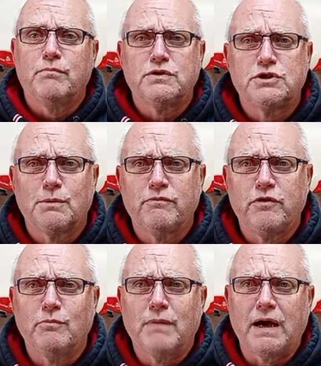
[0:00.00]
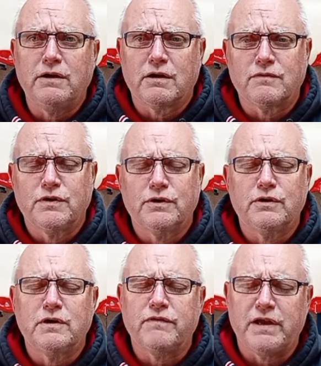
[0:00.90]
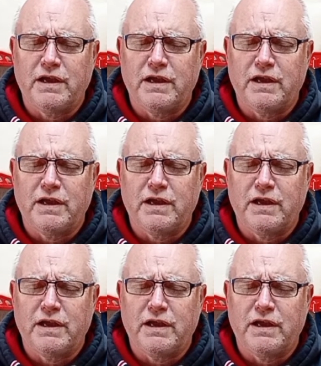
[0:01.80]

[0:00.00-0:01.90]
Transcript: Some of you may not have heard of it.